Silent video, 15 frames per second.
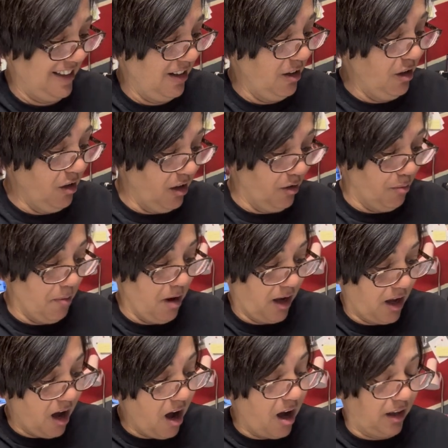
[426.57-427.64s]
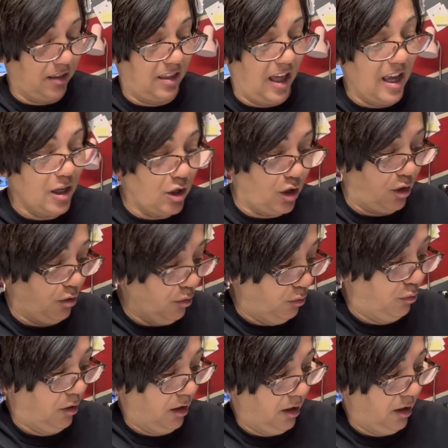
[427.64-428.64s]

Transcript: Oh, my God. Thank you.